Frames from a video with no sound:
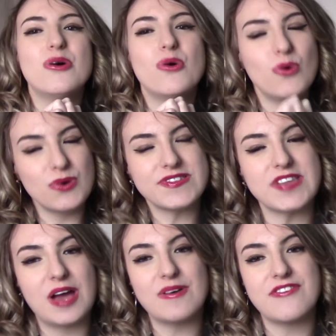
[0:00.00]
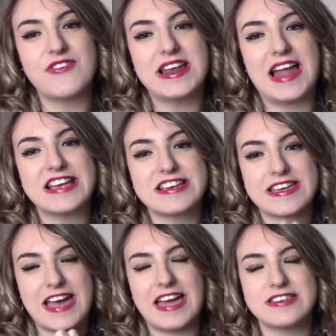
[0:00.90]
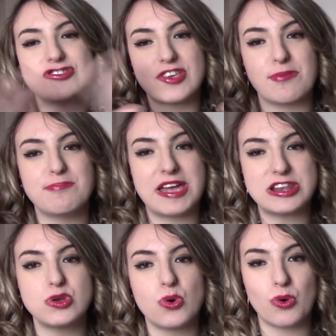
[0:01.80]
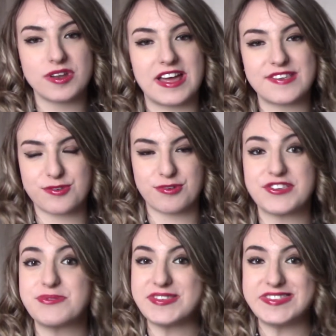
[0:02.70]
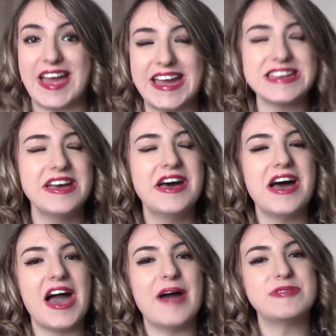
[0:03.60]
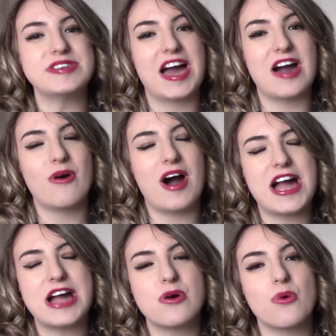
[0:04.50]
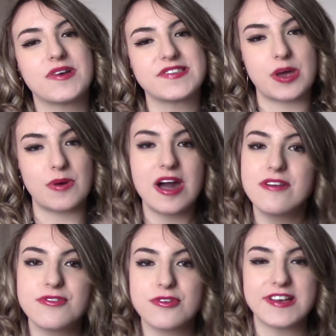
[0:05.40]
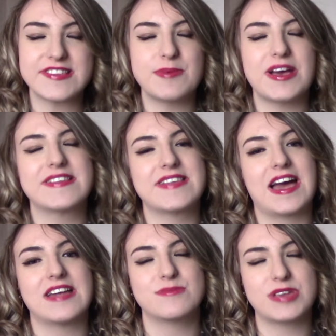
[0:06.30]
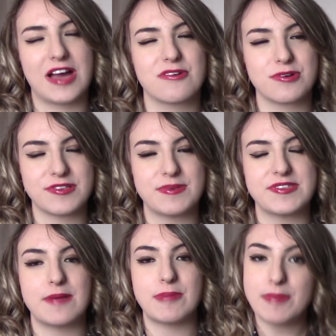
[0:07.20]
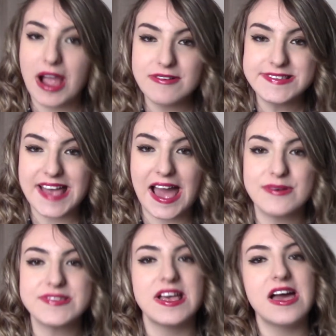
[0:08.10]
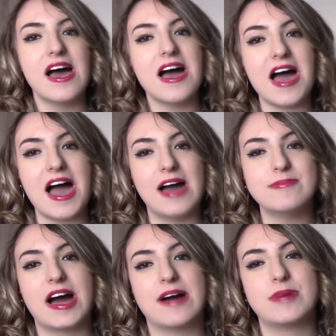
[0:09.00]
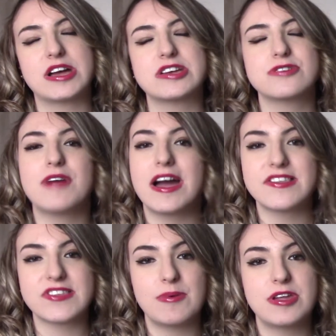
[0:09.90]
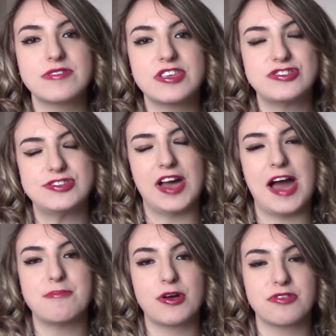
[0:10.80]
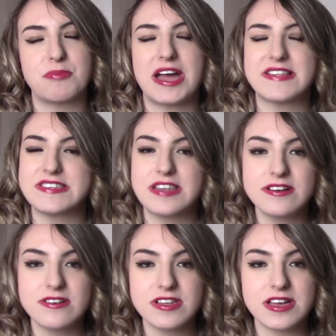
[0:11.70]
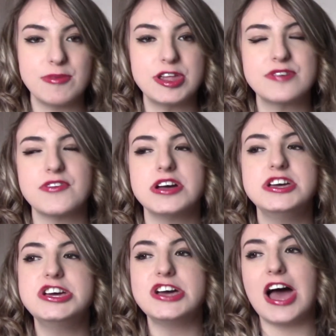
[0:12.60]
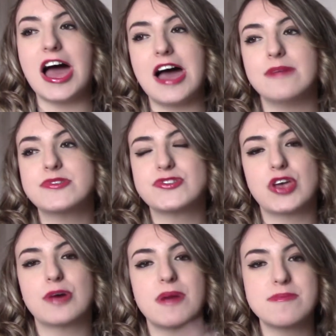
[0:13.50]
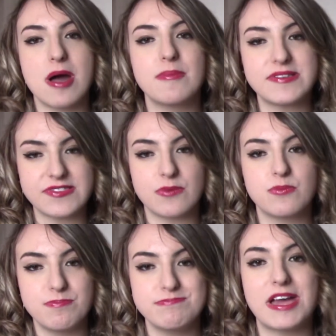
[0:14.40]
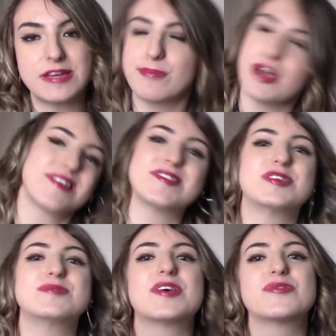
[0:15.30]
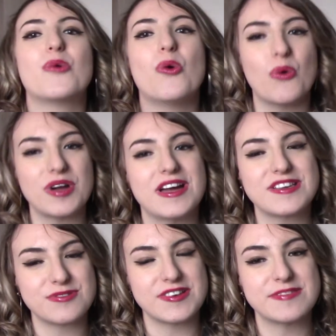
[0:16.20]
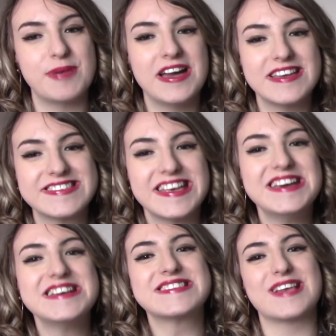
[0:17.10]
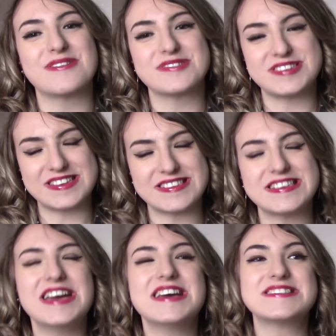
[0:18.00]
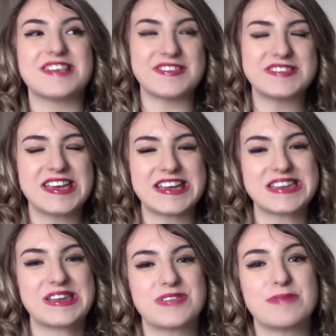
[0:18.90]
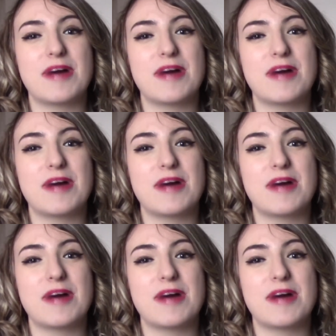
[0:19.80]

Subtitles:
Also, I feel like getting just mainly organised for Christmas Day. Now, I always go home for Christmas, and we have Christmas at my parents' house, and my gran is coming over this year, and both my auntie and uncle are coming over. So my mum is the main person who does organise Christmas, so she does the turkey and everything.